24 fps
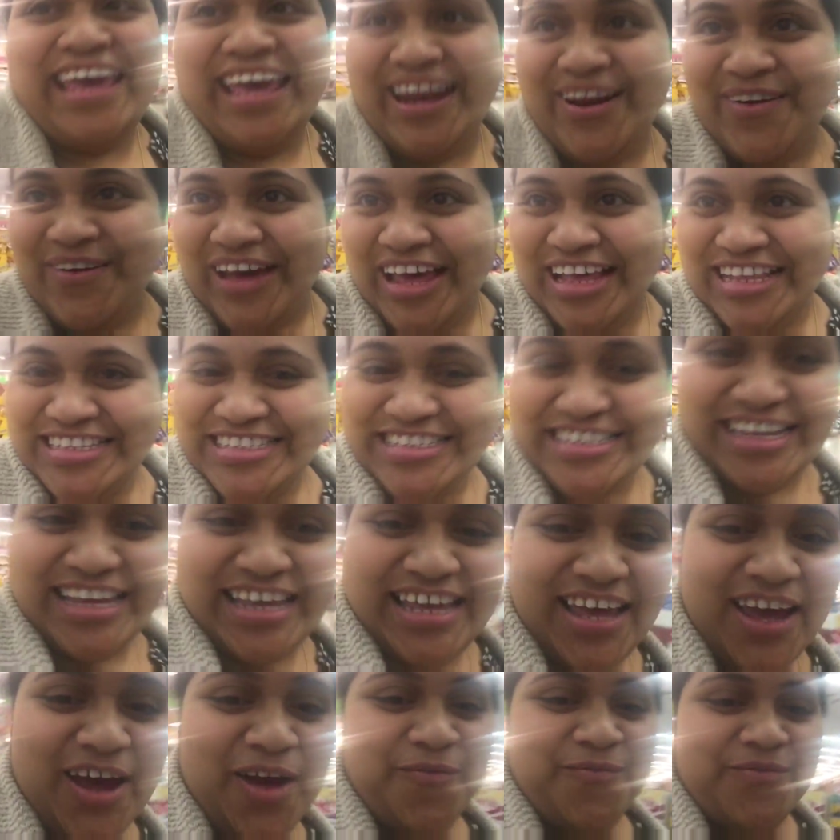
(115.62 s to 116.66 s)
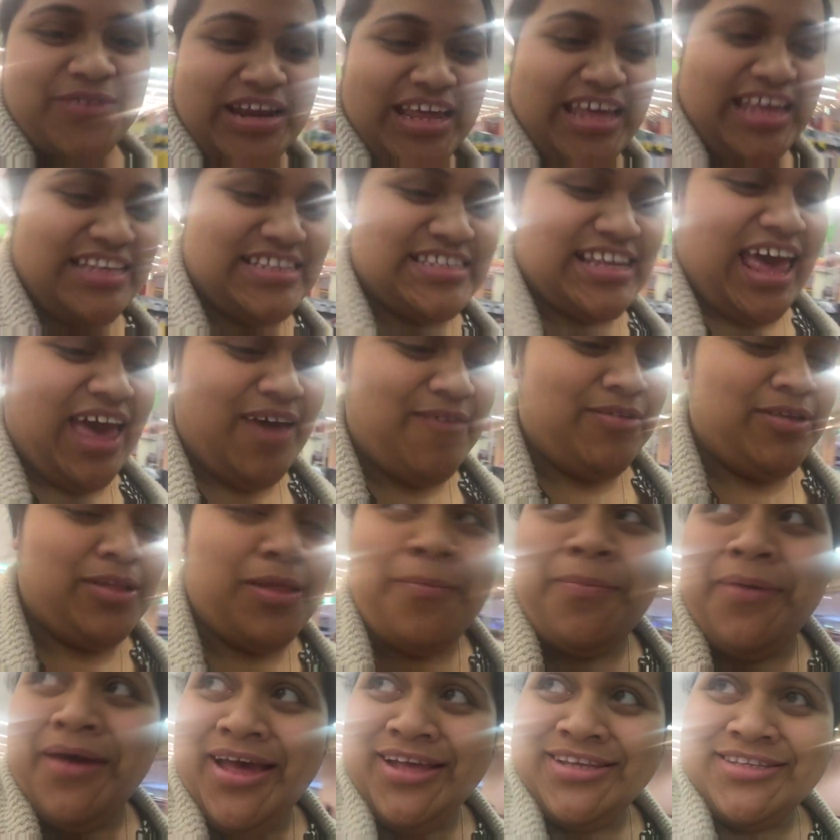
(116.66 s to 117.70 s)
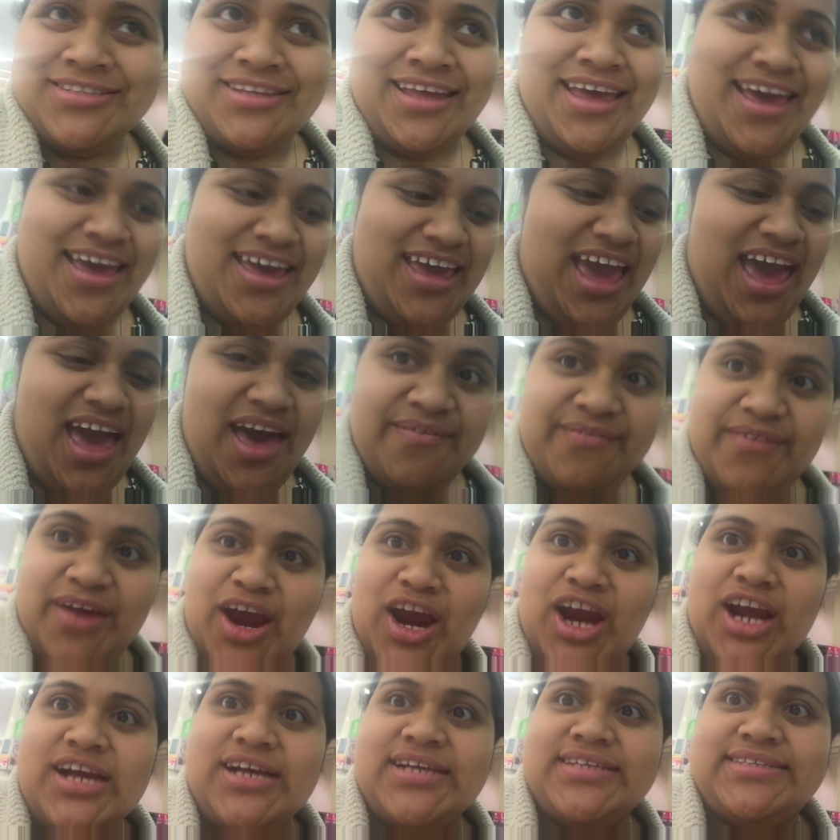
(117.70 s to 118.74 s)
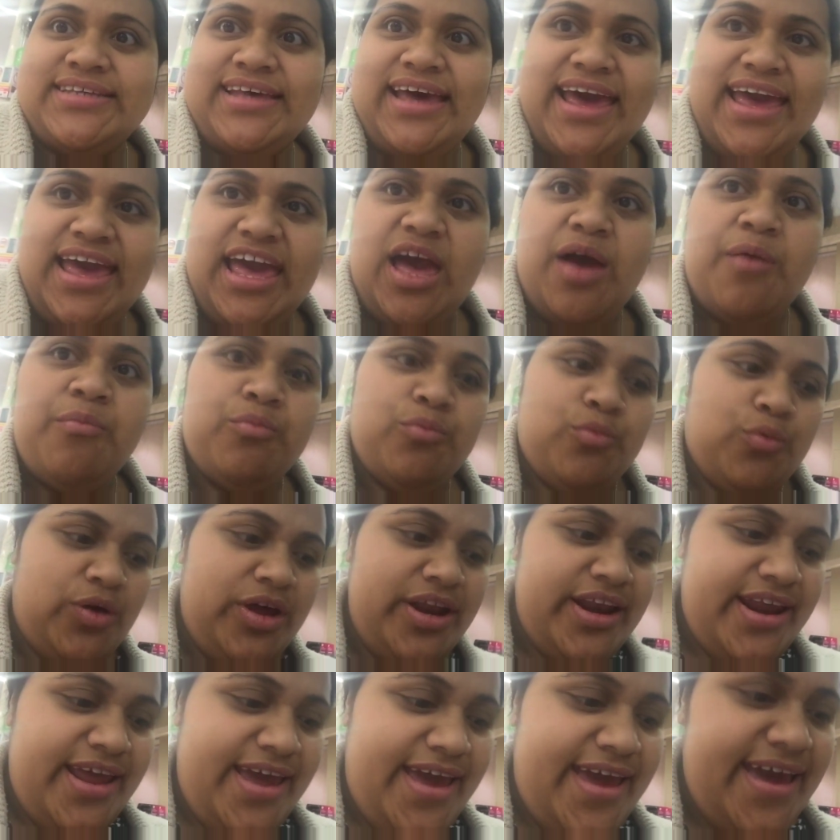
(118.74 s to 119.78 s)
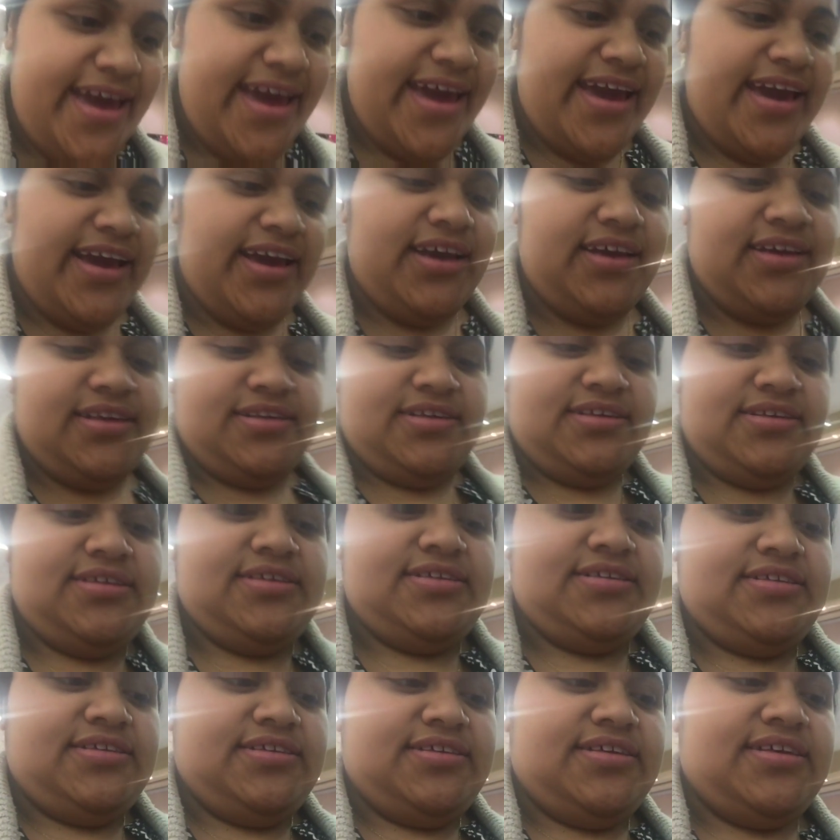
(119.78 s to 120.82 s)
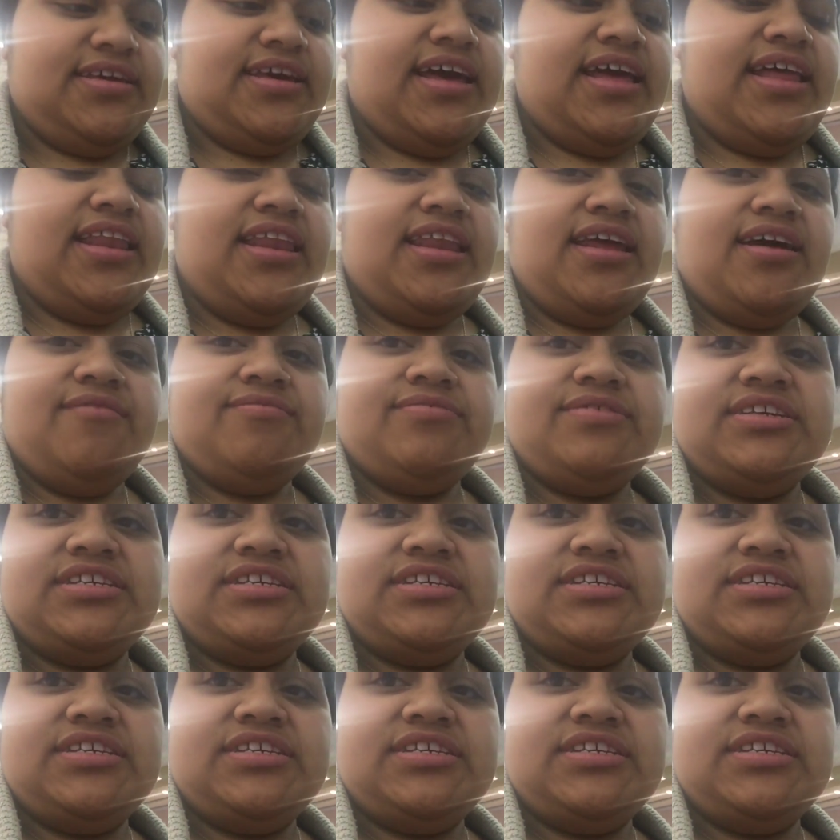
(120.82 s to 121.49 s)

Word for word: Anyways, hopefully you're having the best day ever because I am winning love